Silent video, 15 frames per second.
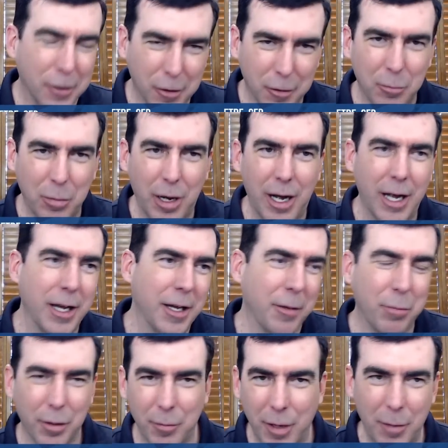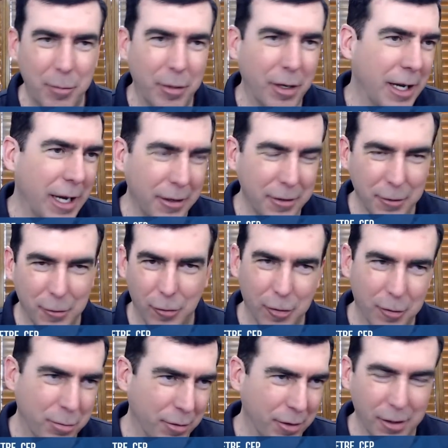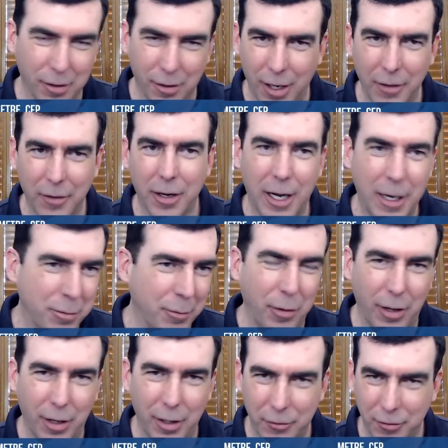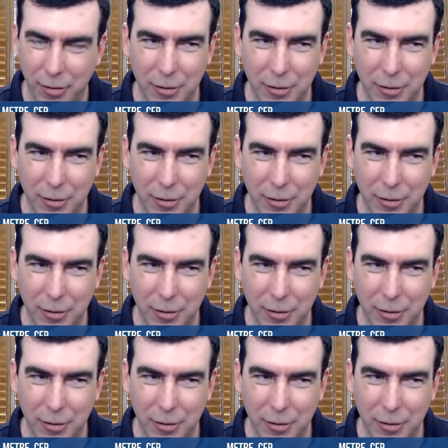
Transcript: go buy and put my money out in corporate or other type of bonds,